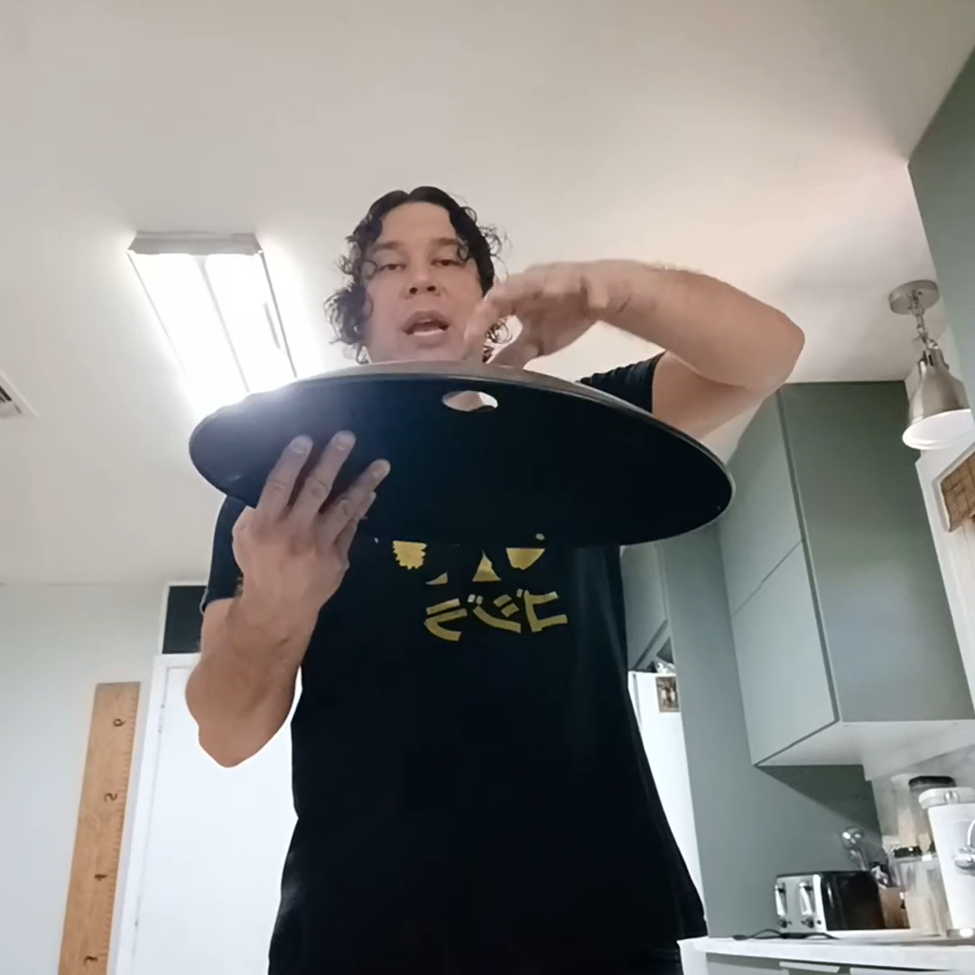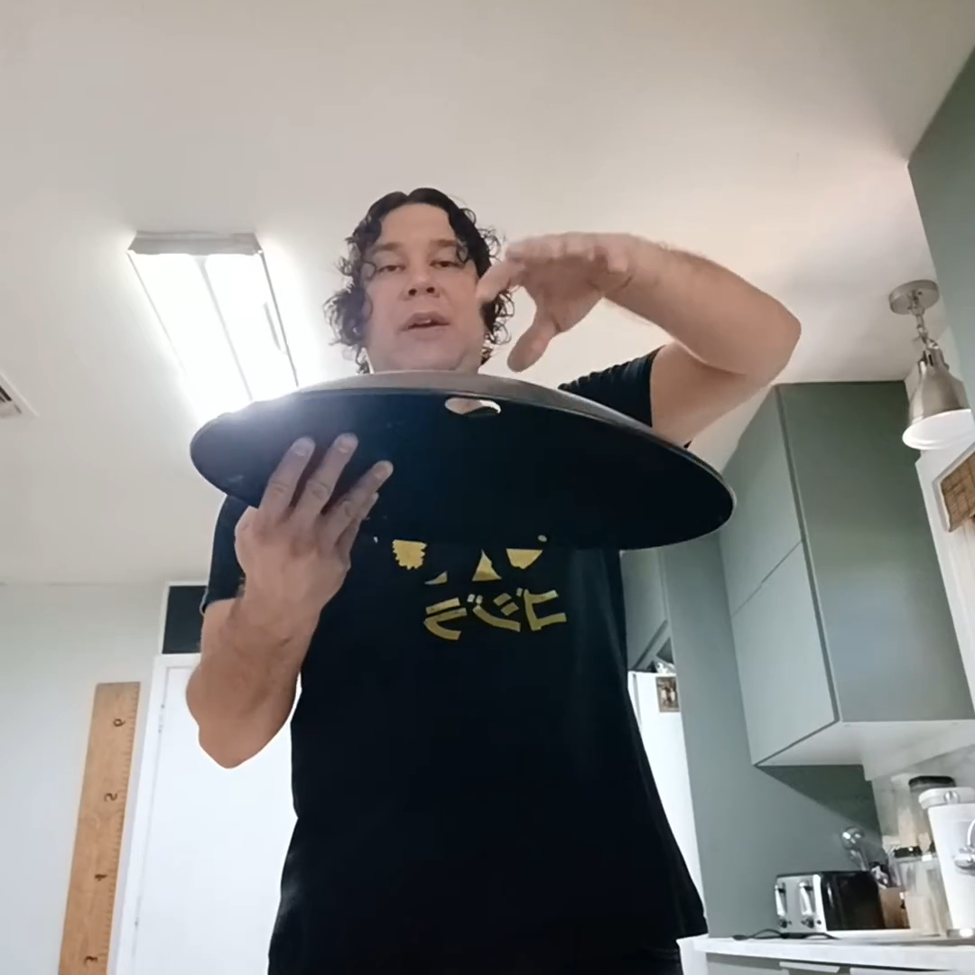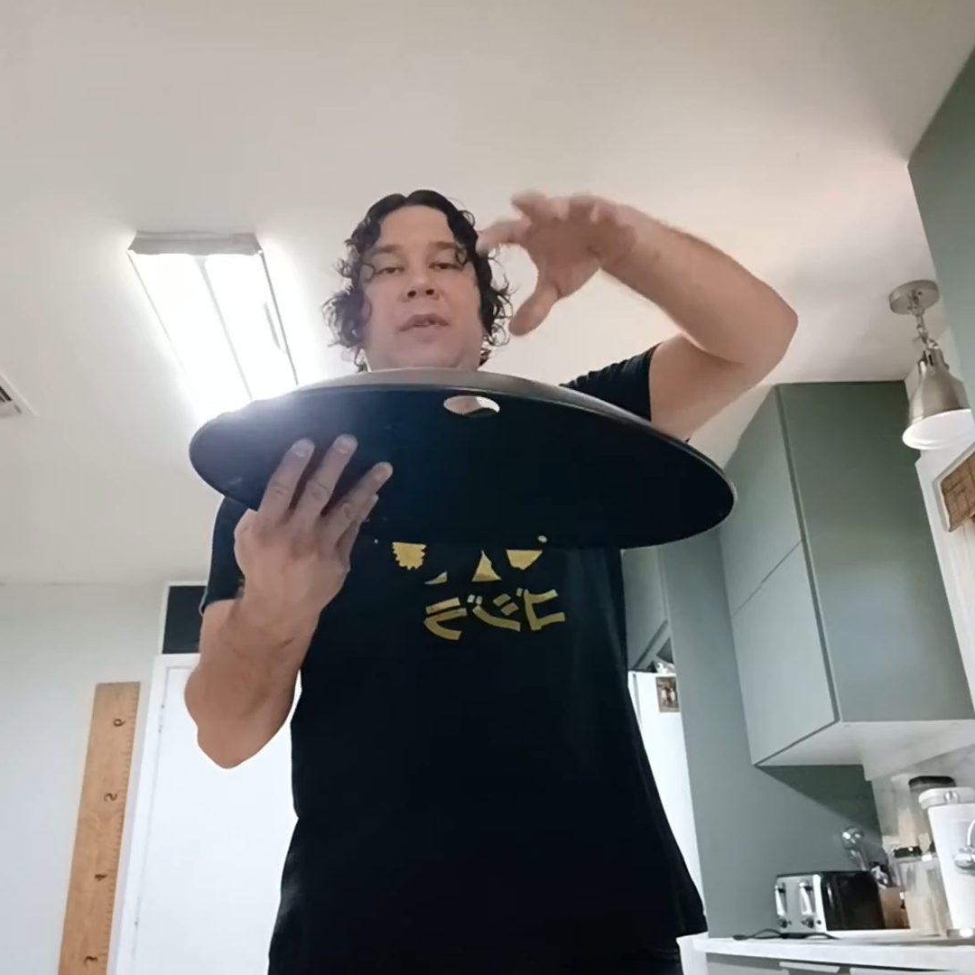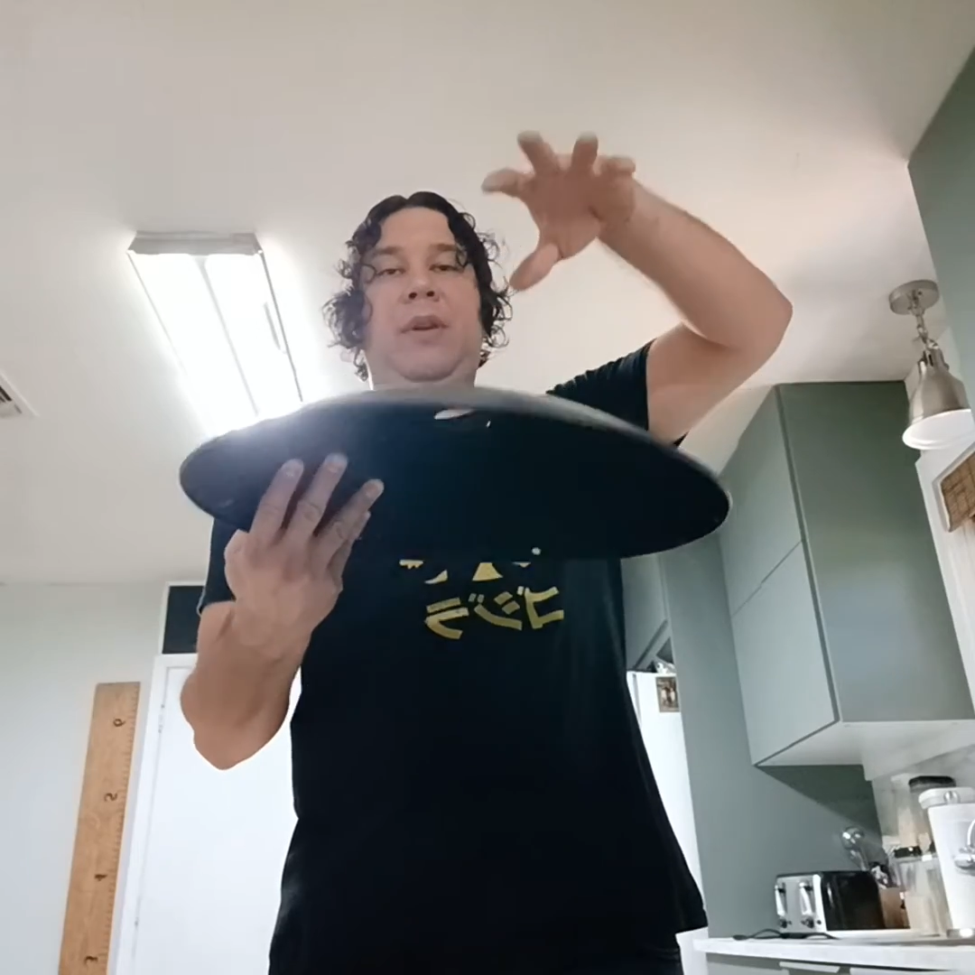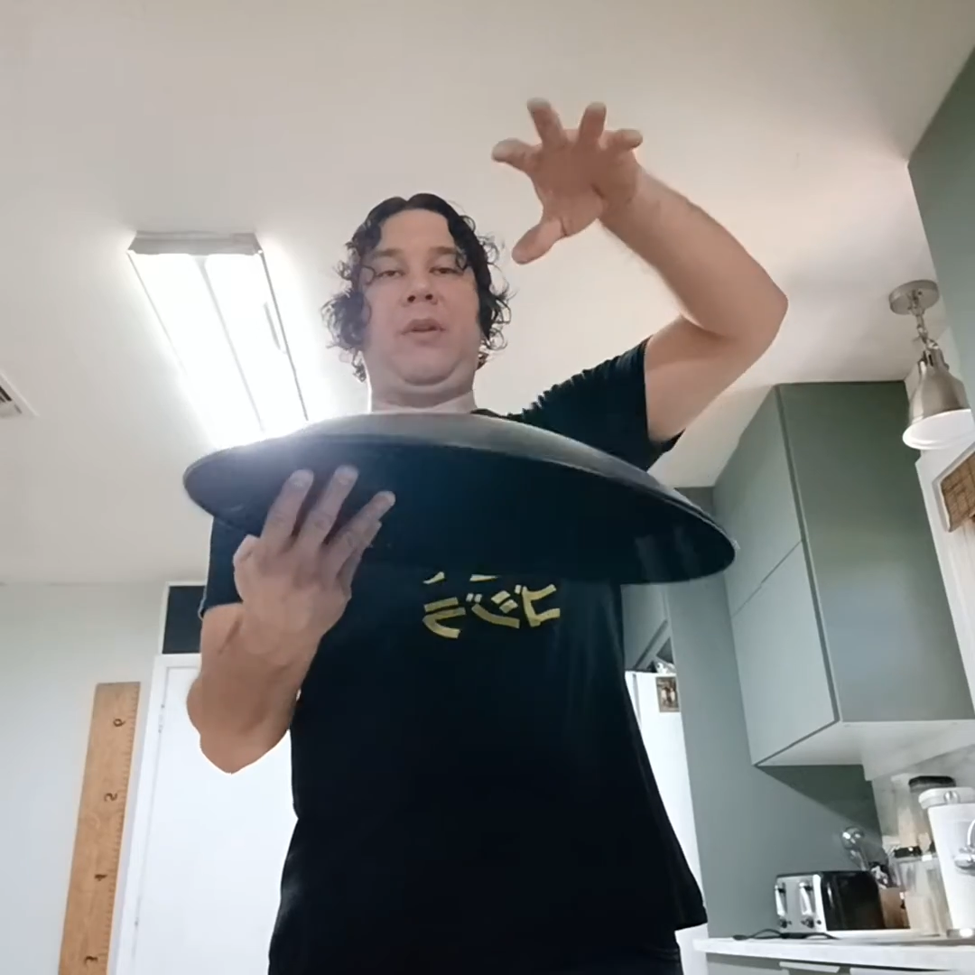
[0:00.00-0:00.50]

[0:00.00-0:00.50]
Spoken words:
have it